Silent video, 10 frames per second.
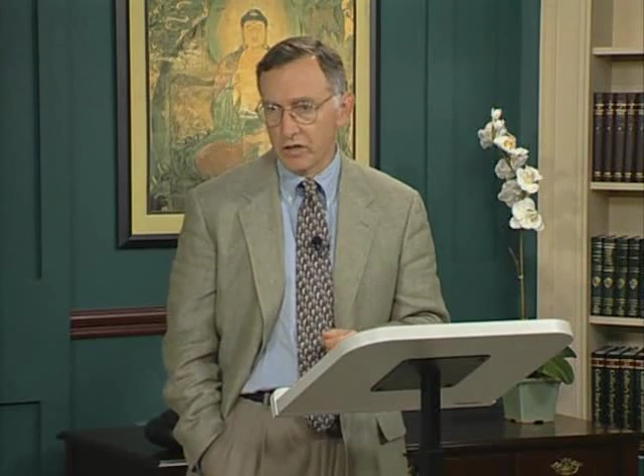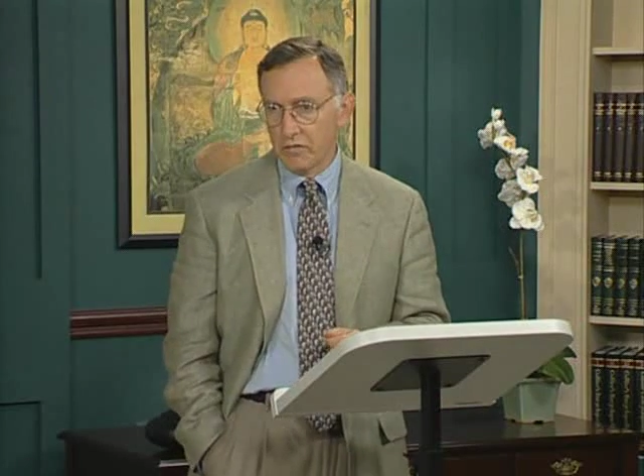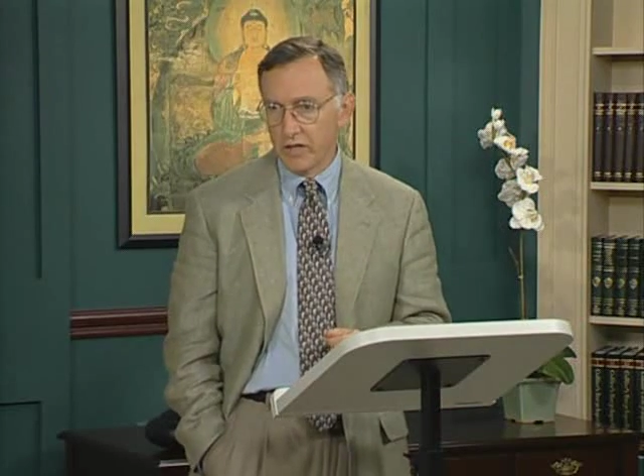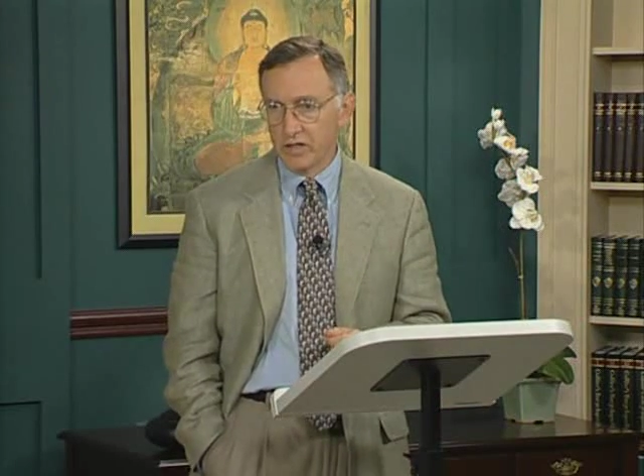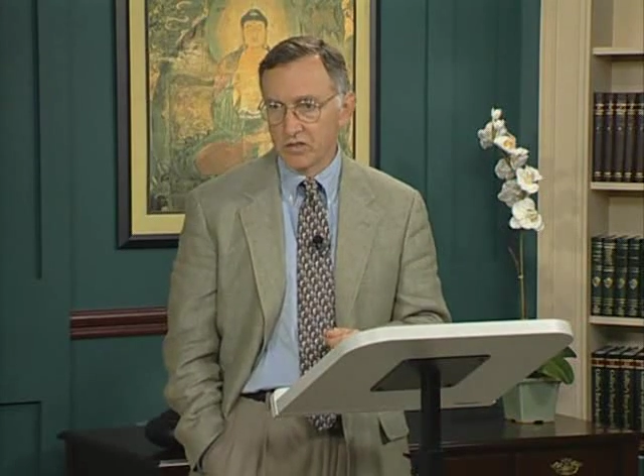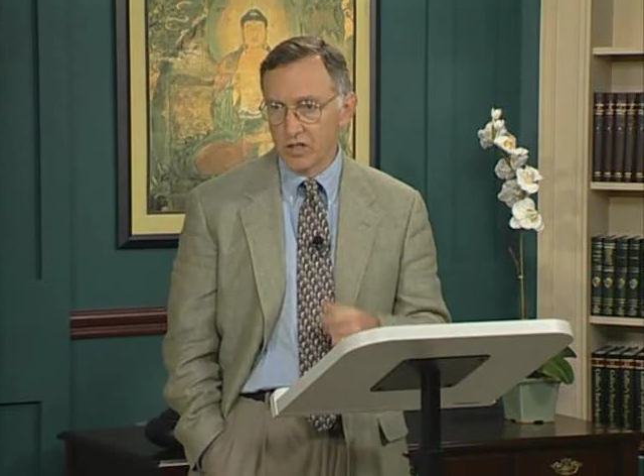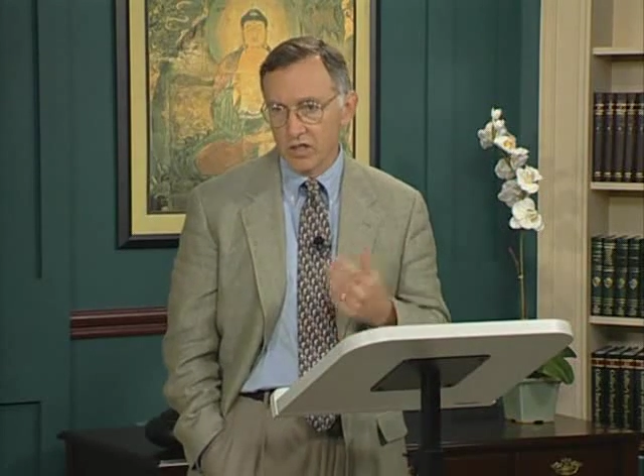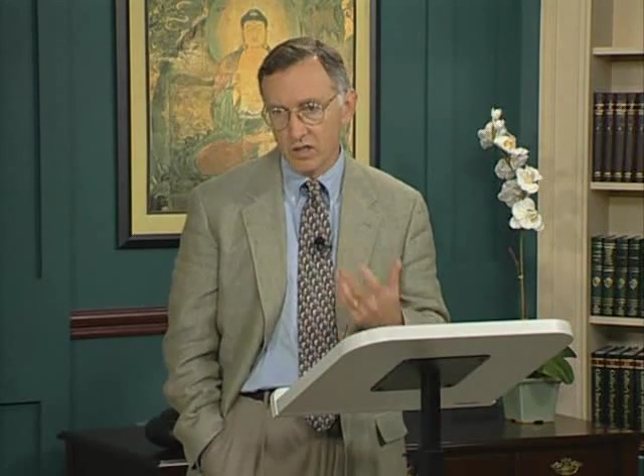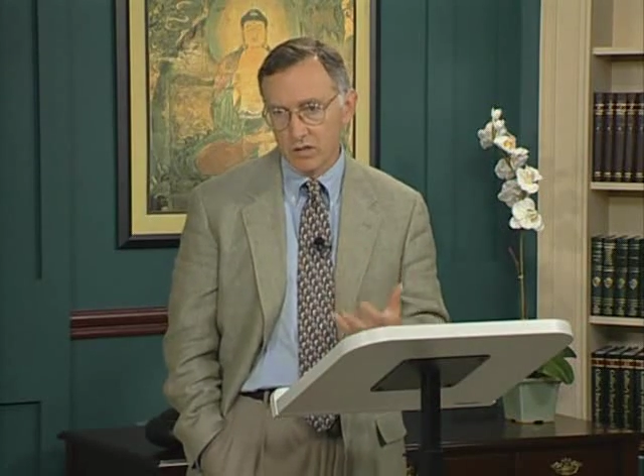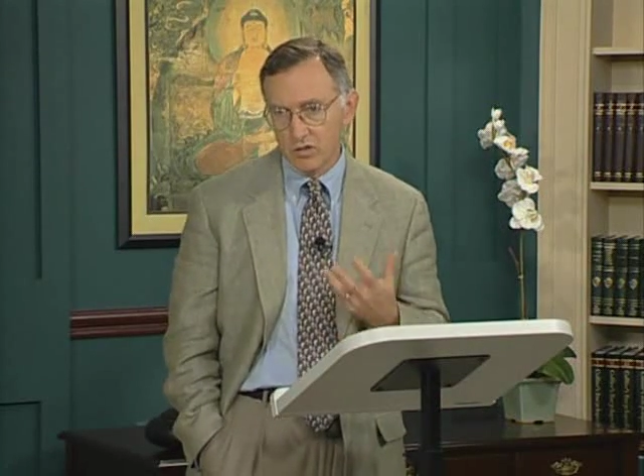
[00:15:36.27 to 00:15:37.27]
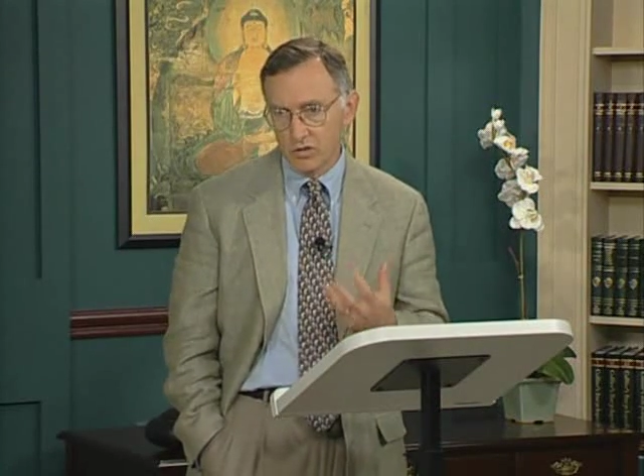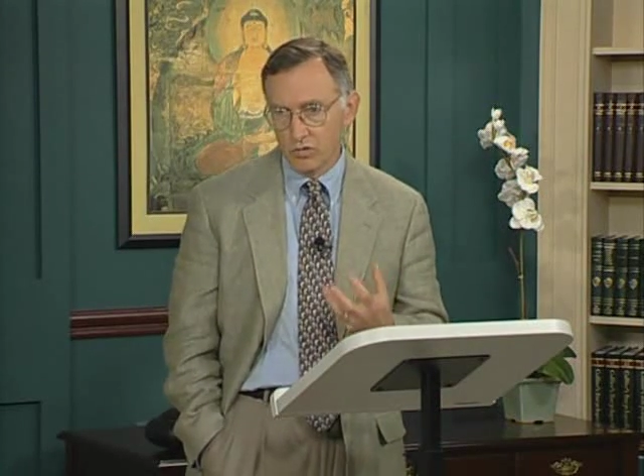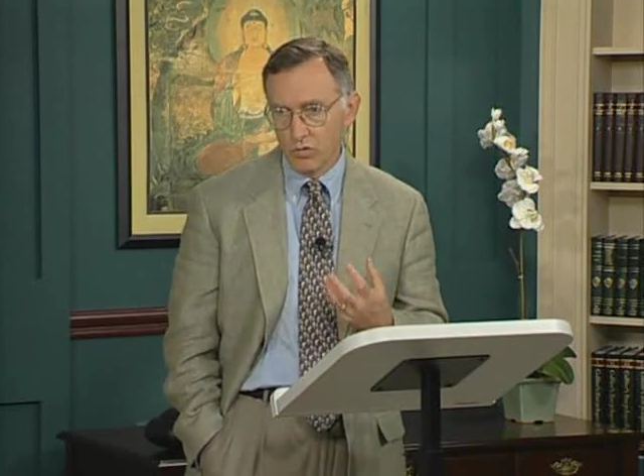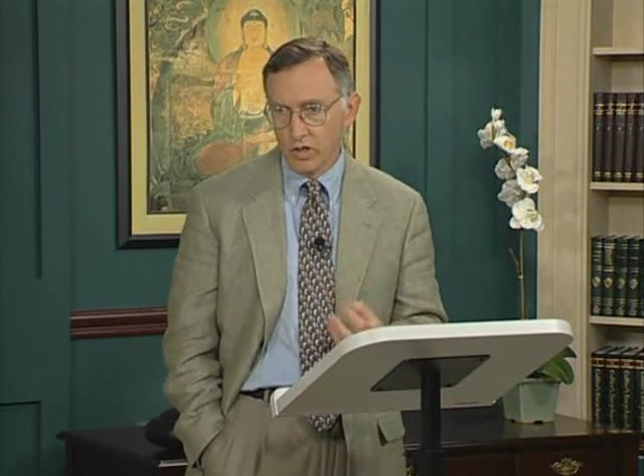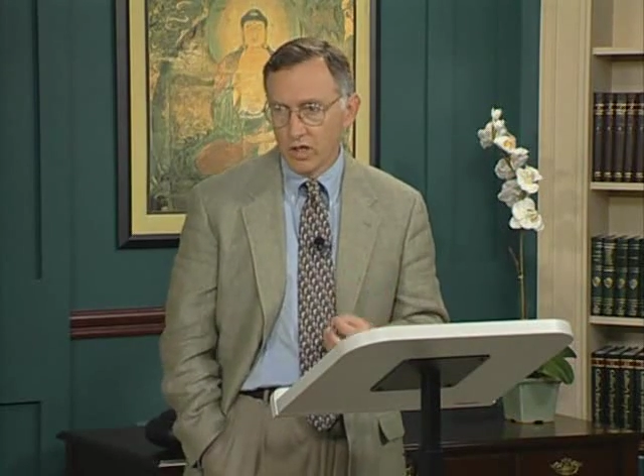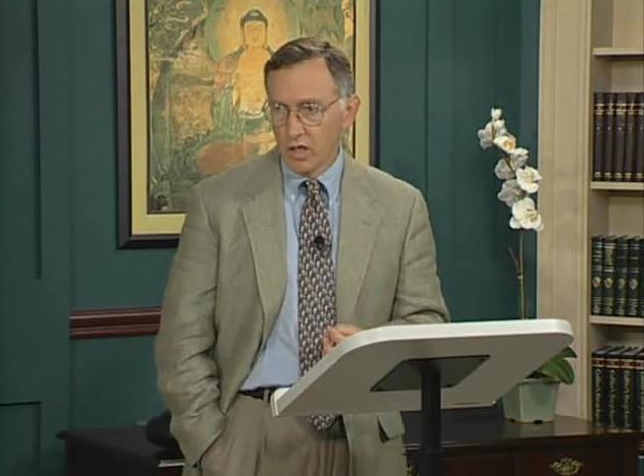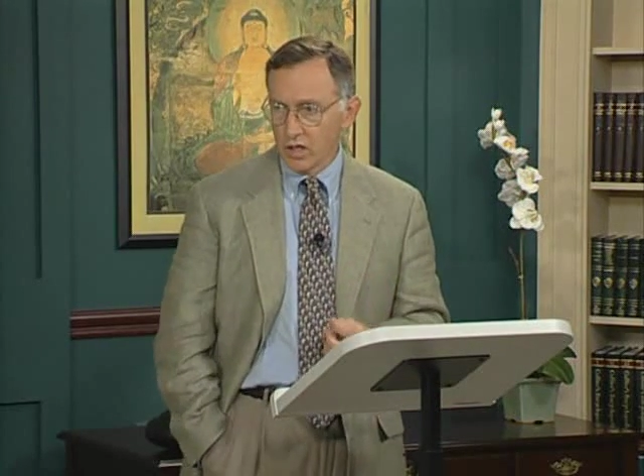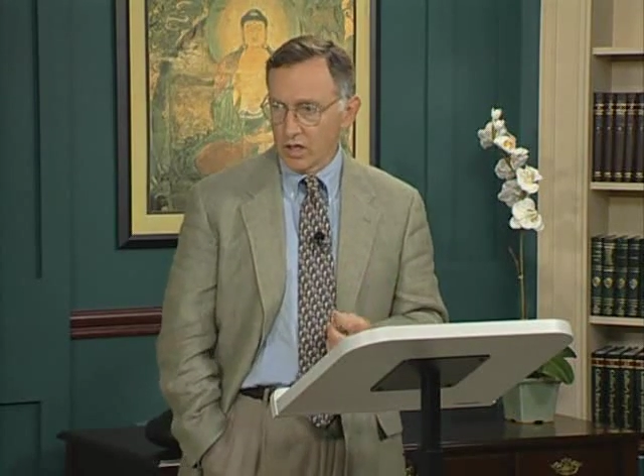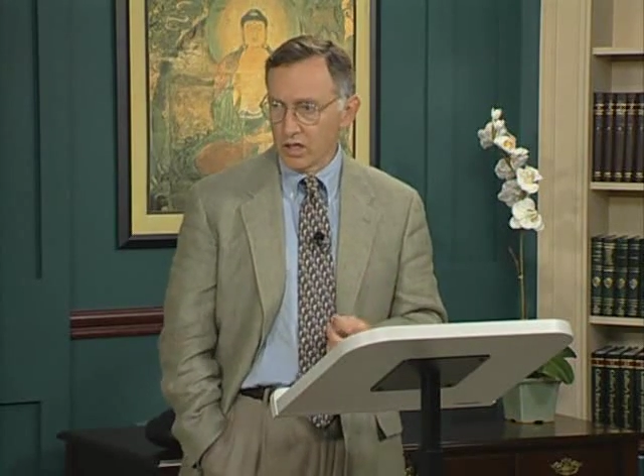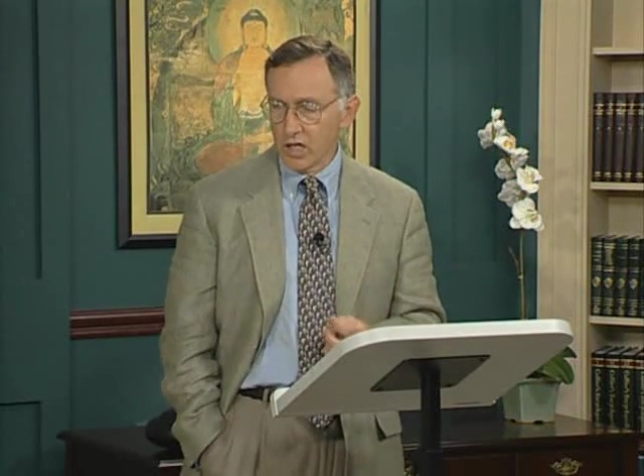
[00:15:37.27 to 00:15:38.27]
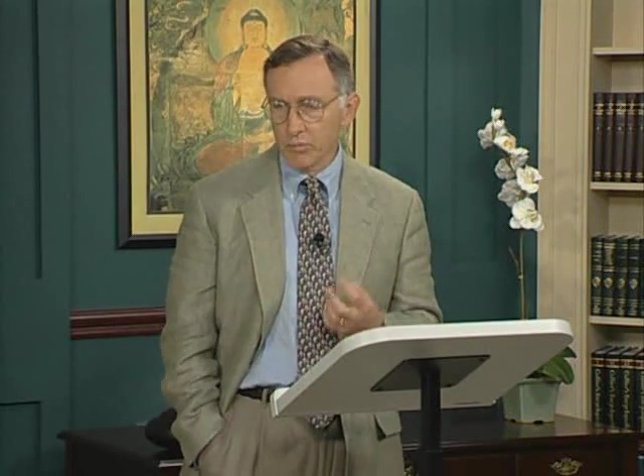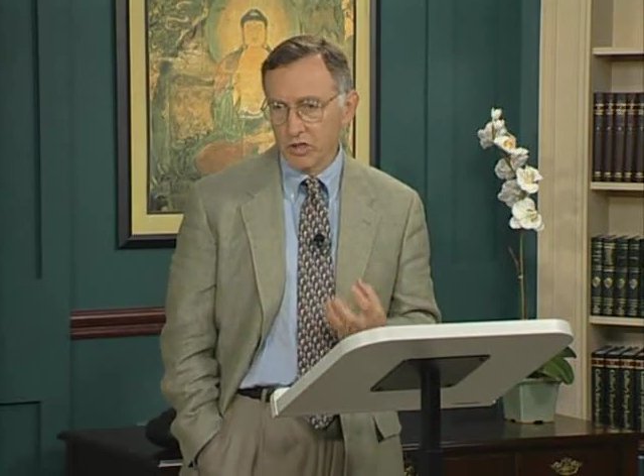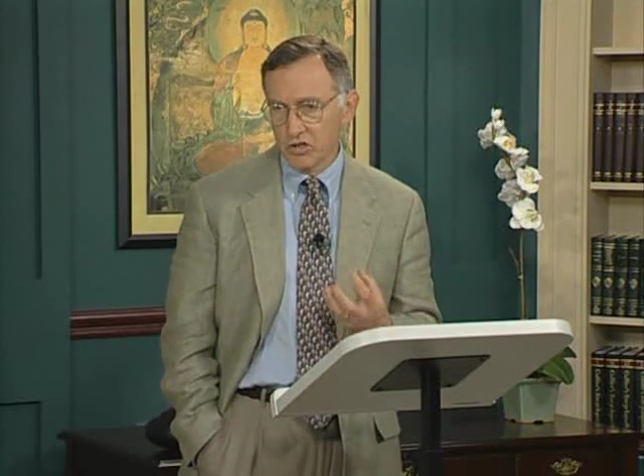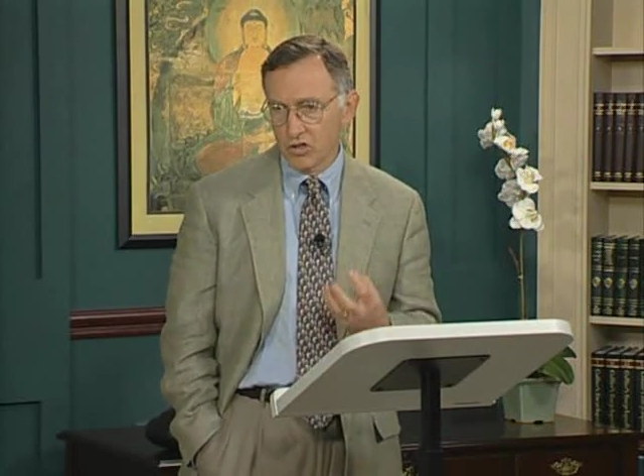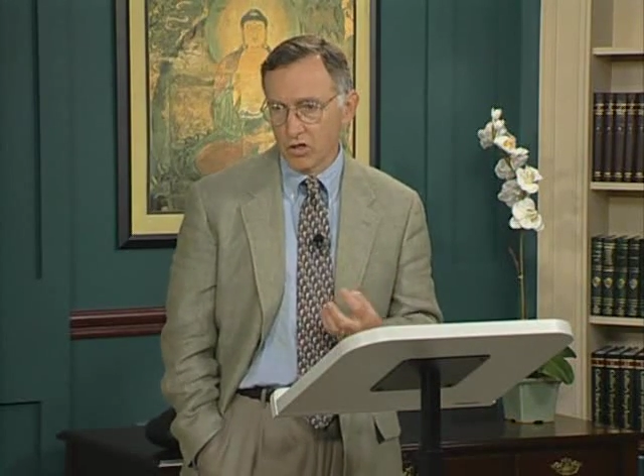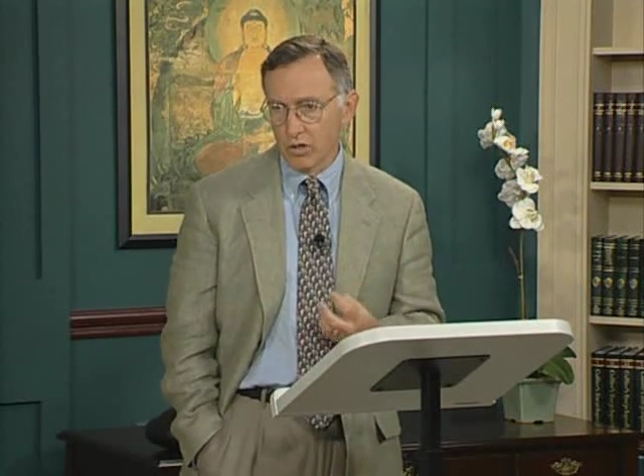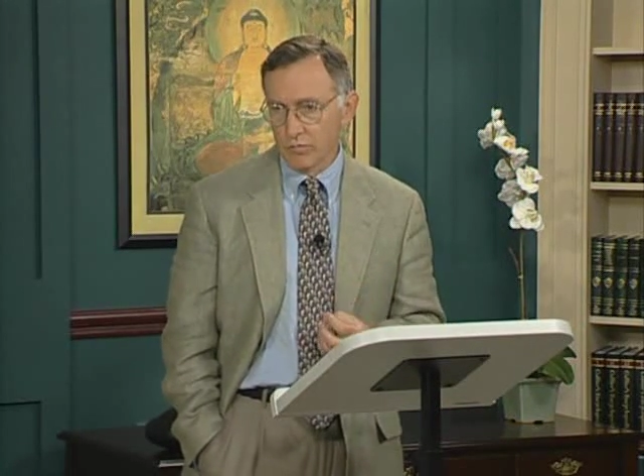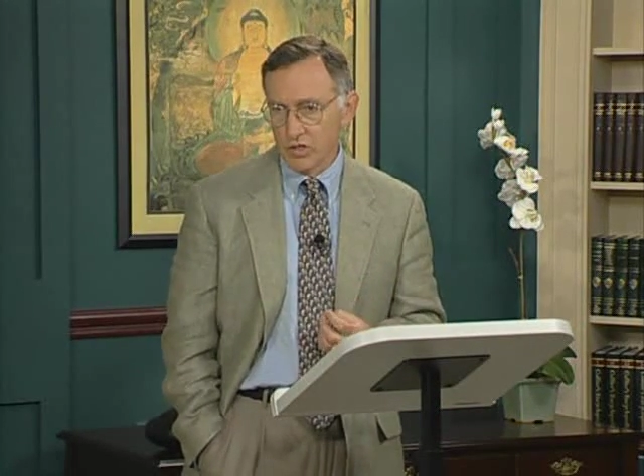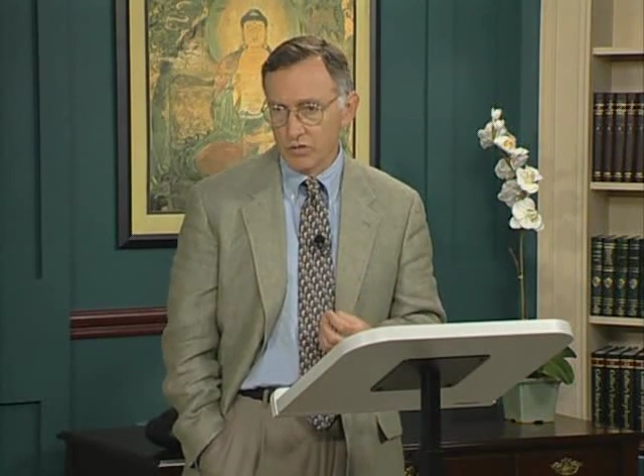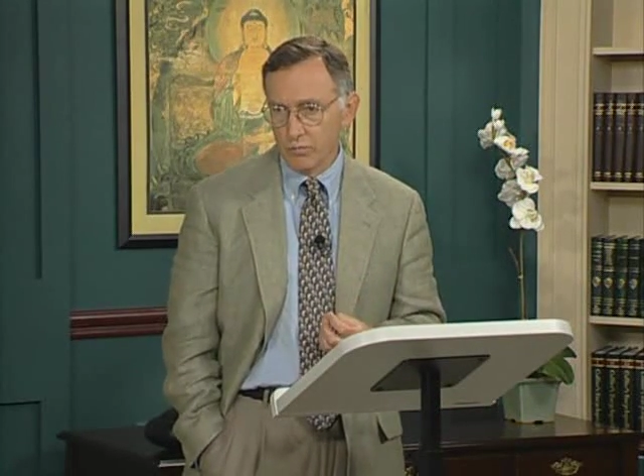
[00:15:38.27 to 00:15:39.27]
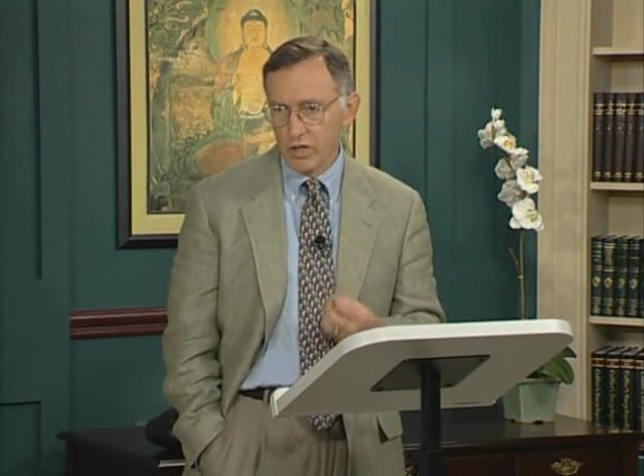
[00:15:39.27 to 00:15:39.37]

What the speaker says: I think, to come to terms,